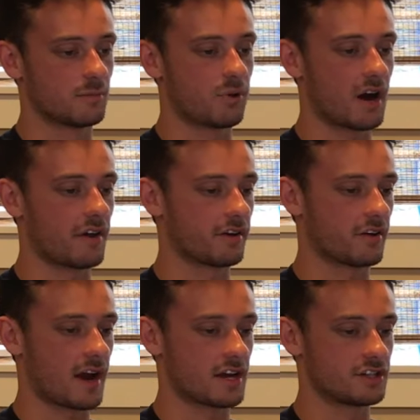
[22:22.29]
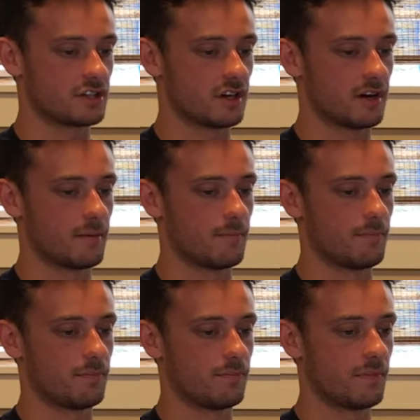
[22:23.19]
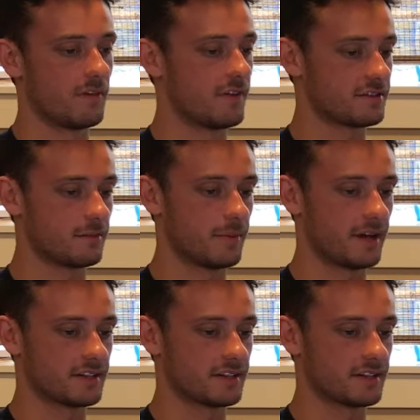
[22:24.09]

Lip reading: So prior to the crash, investment